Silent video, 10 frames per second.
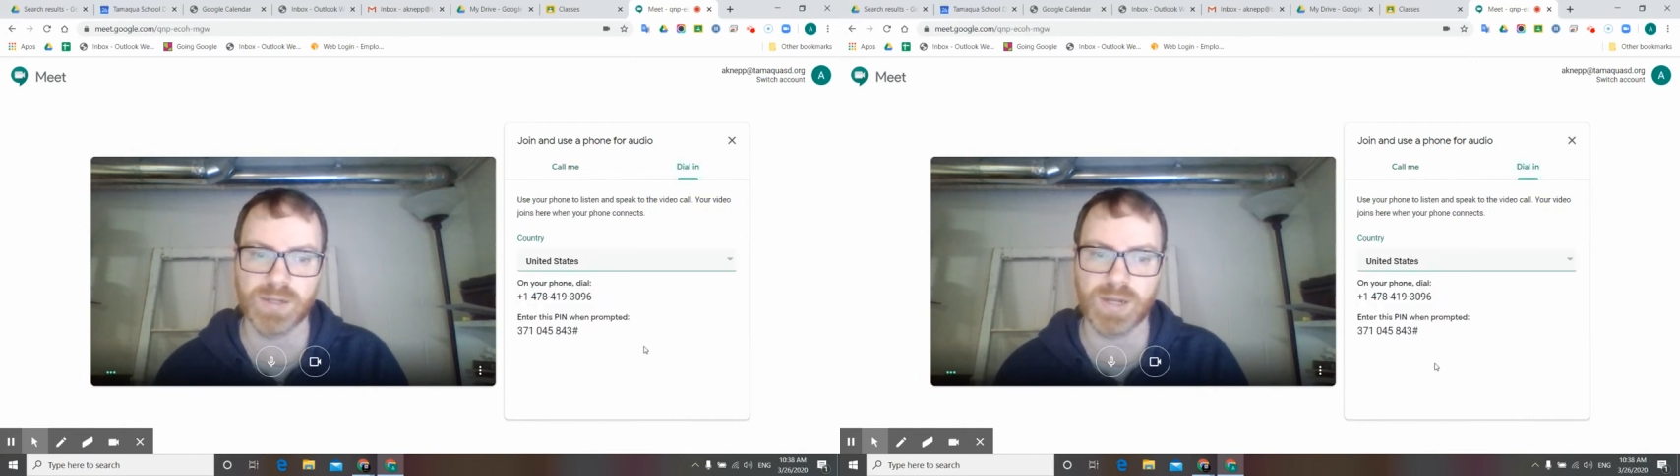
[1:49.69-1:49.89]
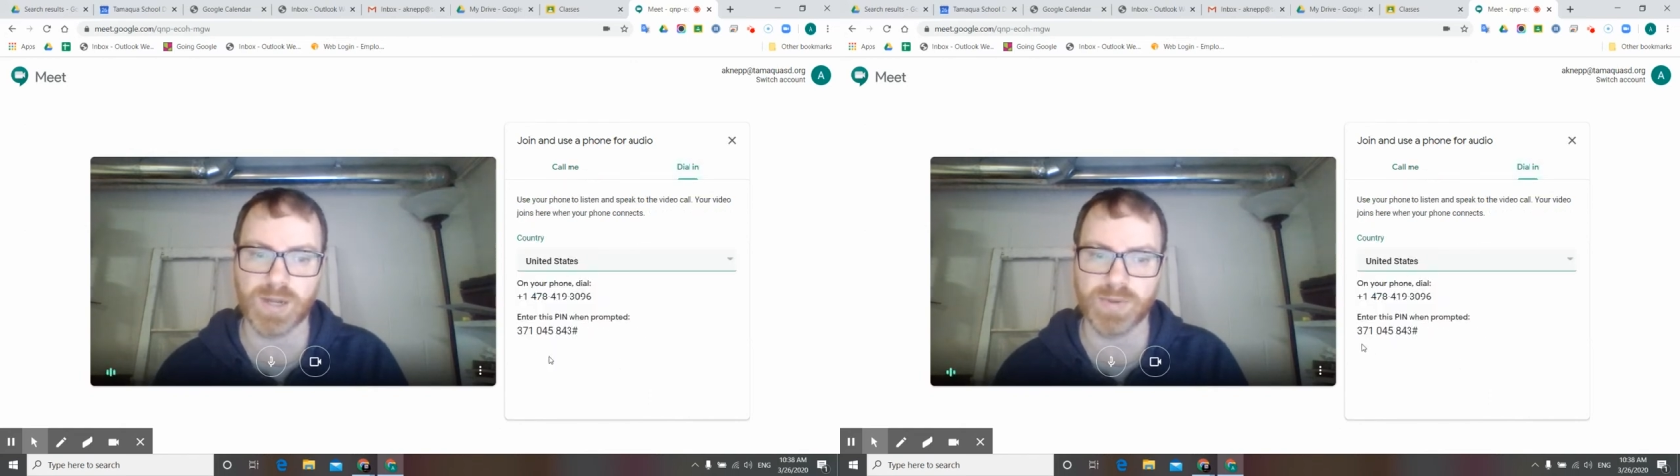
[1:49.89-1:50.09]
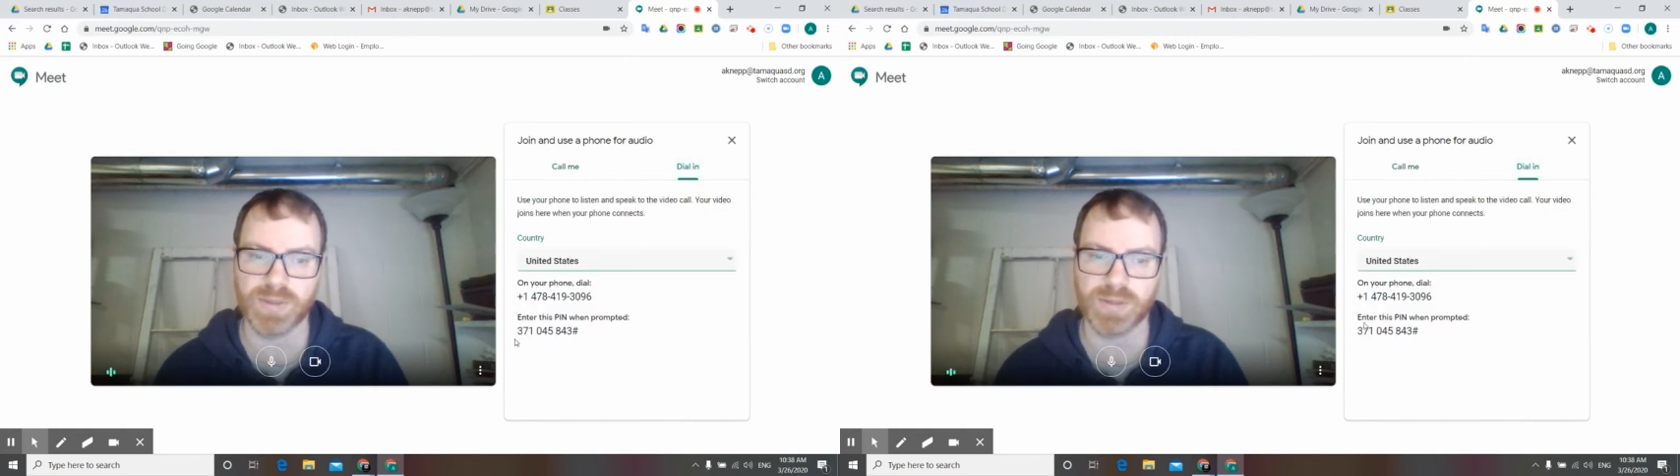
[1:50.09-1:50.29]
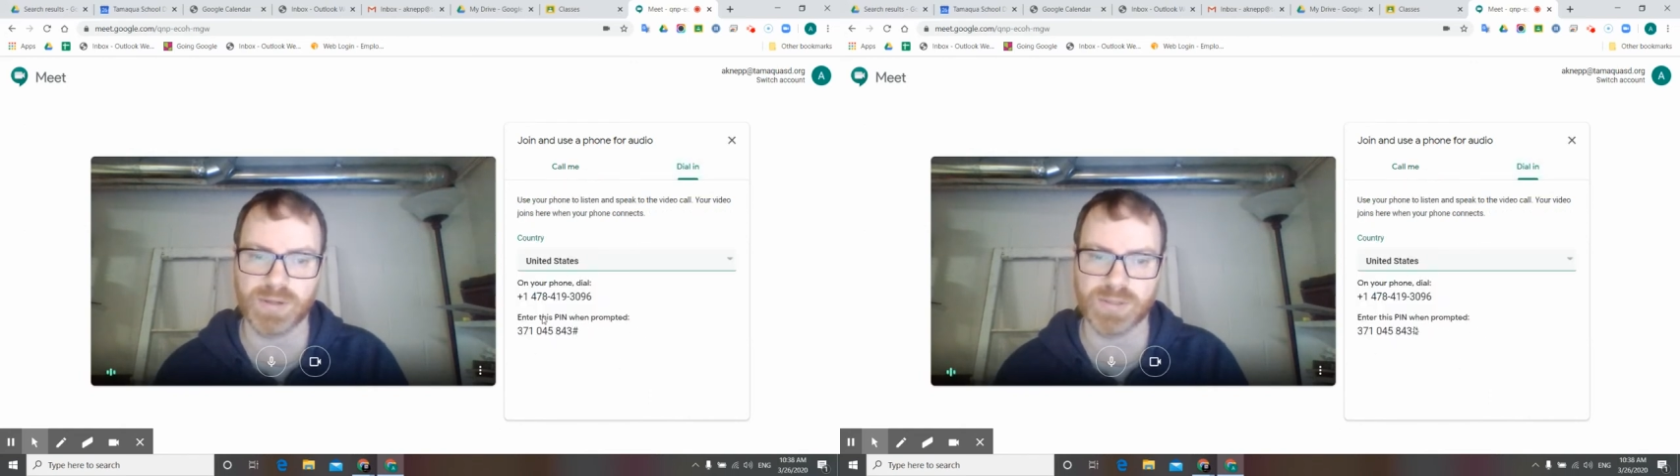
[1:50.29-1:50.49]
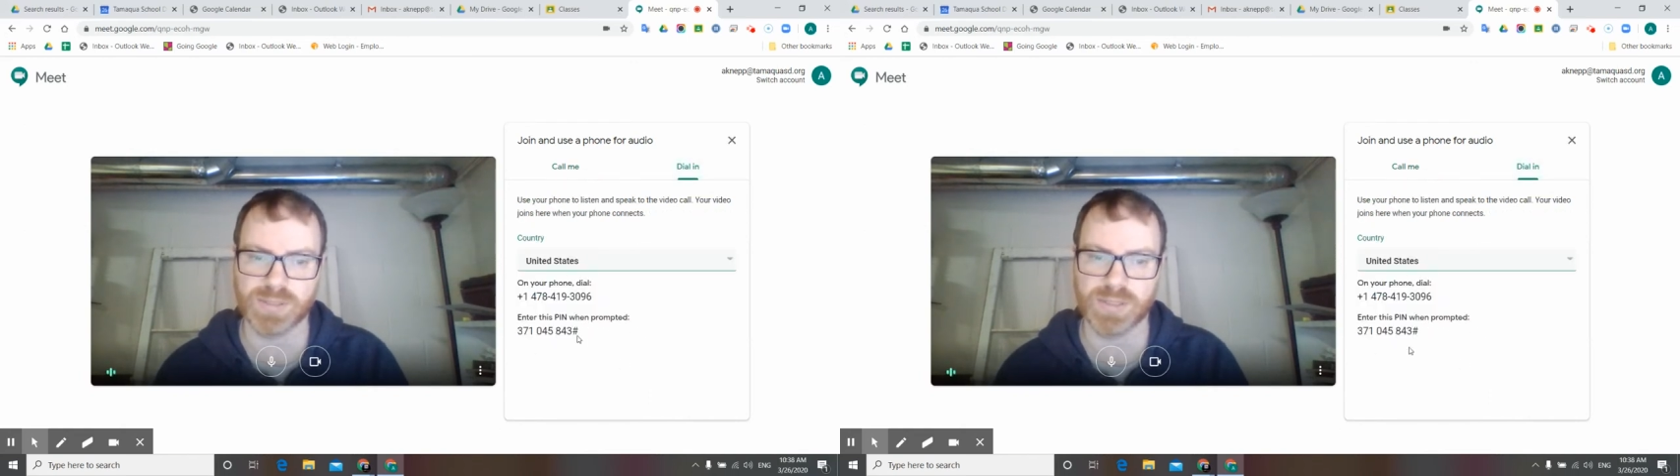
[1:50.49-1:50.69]
and then
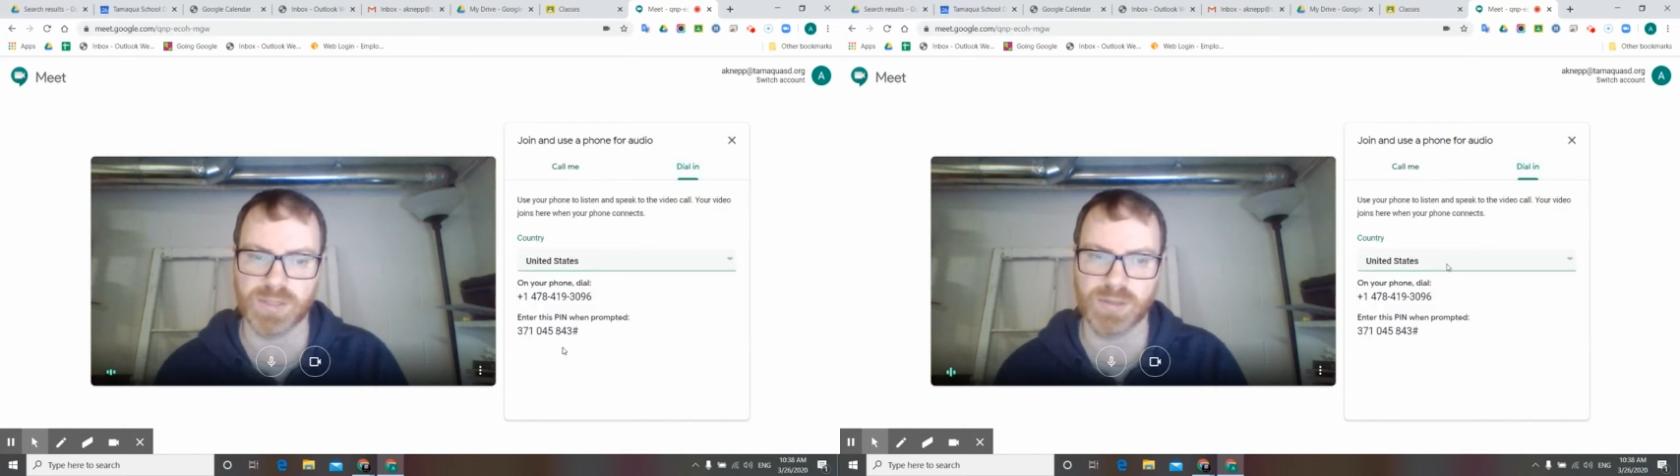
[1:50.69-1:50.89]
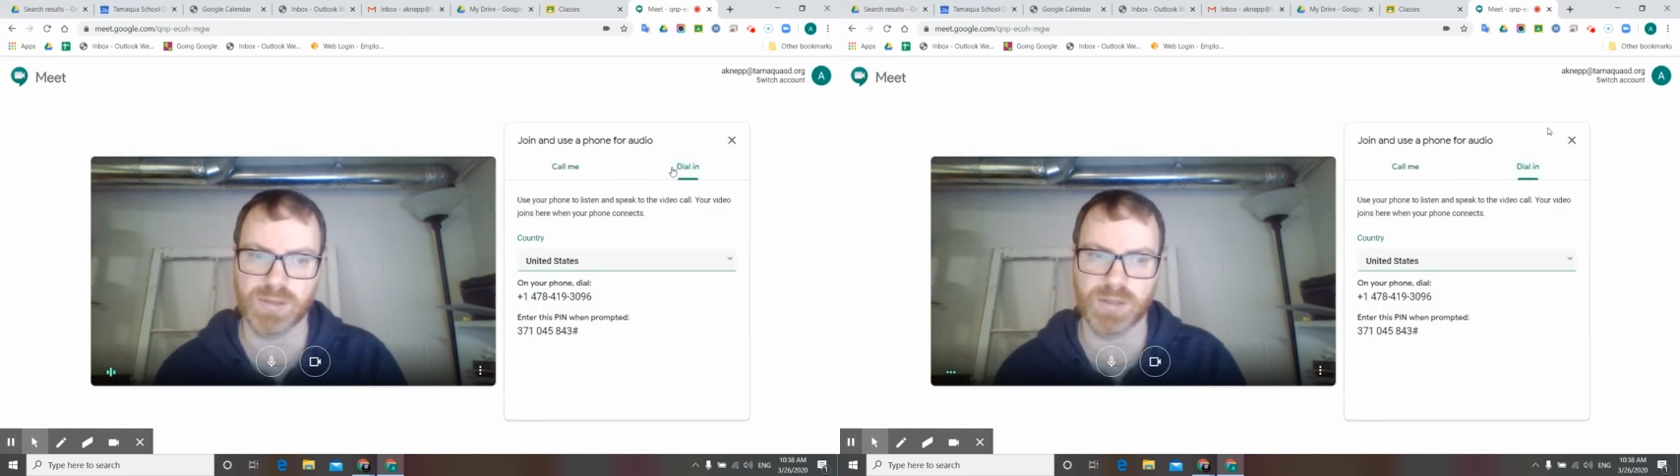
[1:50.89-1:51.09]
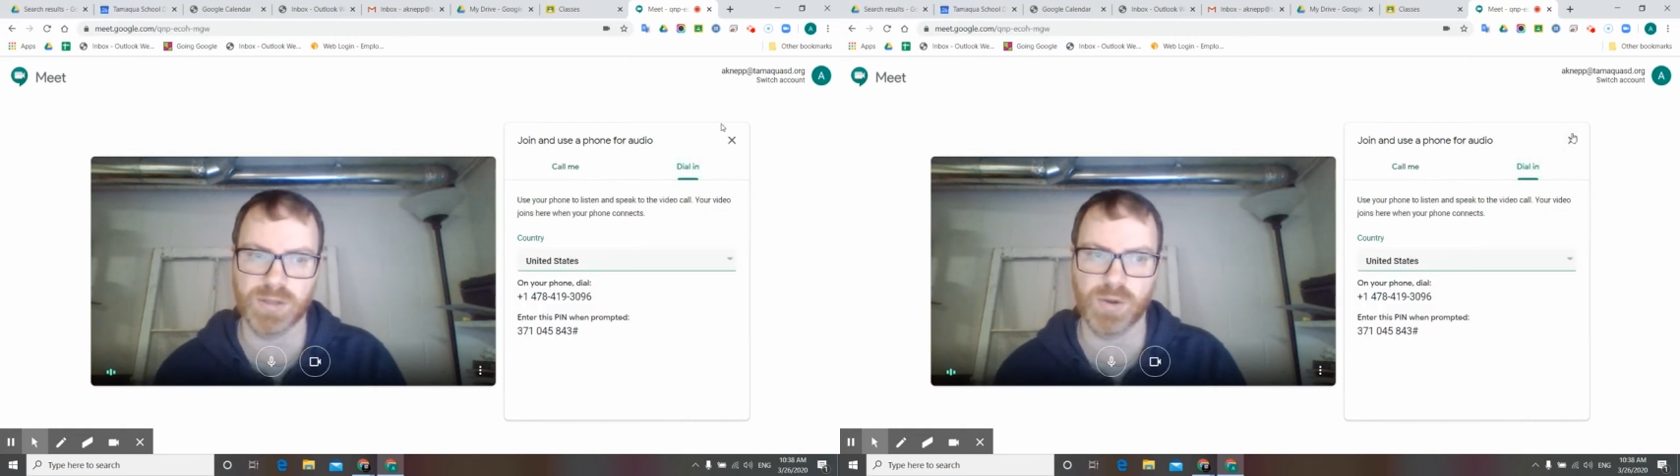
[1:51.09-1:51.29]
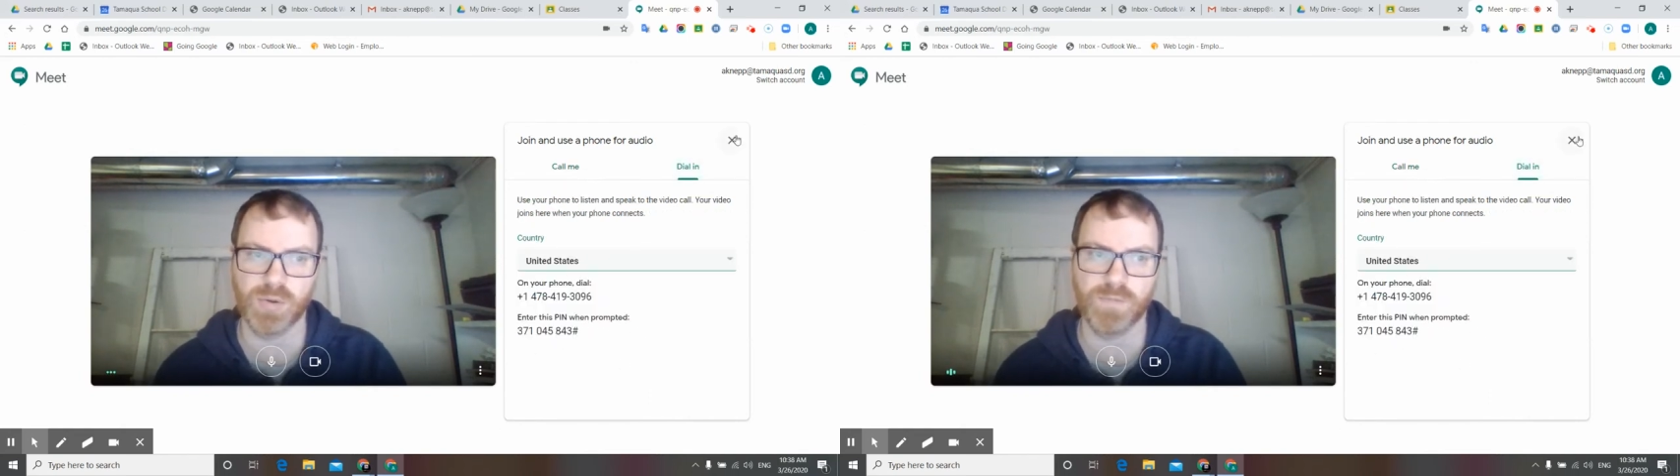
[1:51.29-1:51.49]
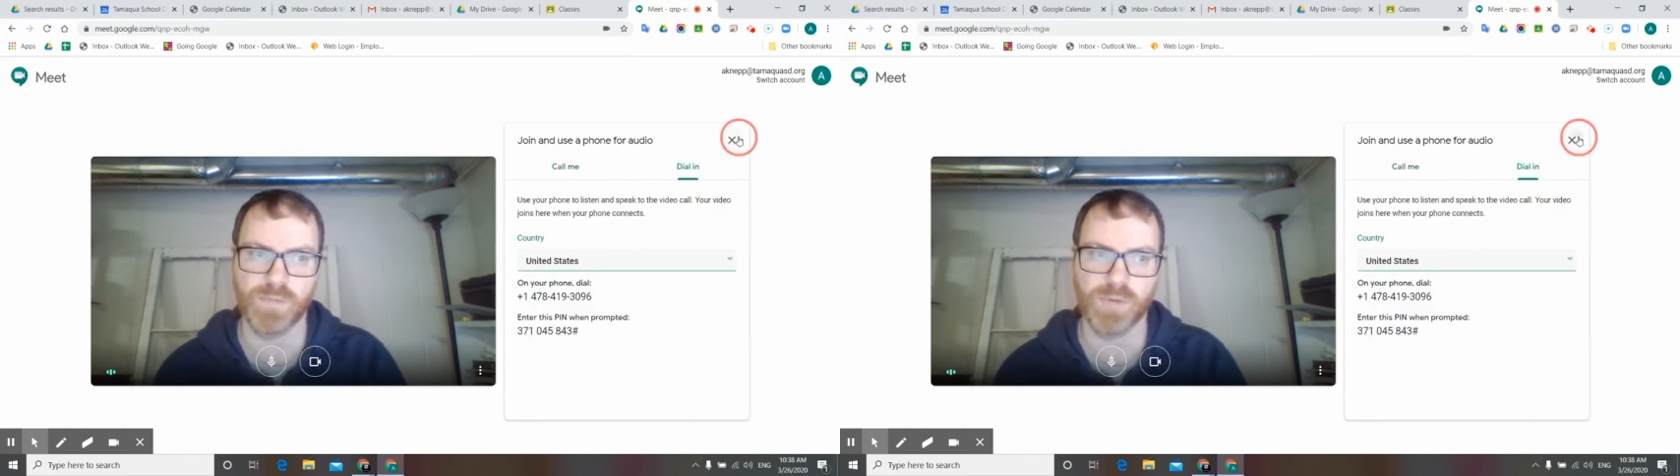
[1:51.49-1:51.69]
there's the
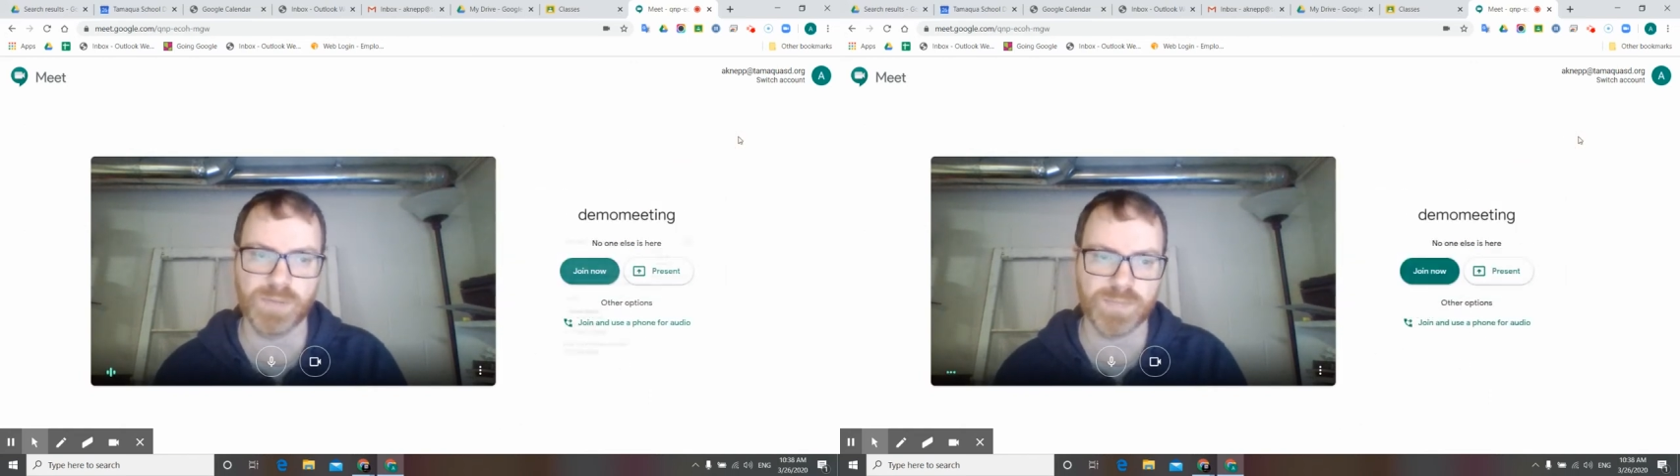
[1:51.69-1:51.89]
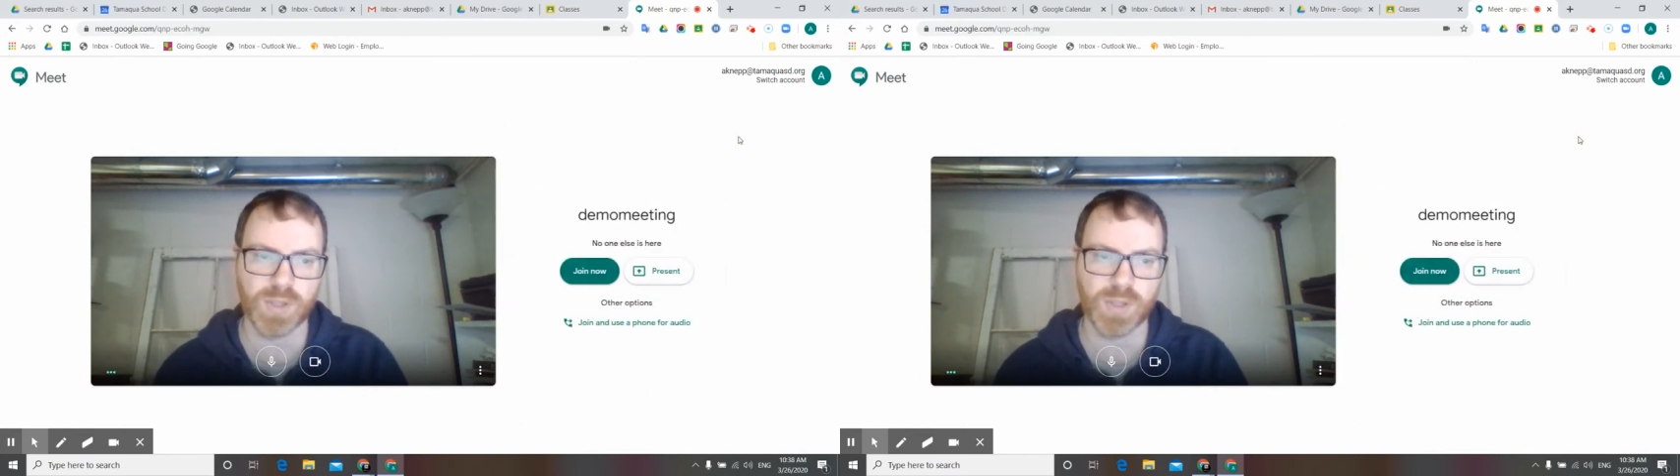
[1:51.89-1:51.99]
code for it.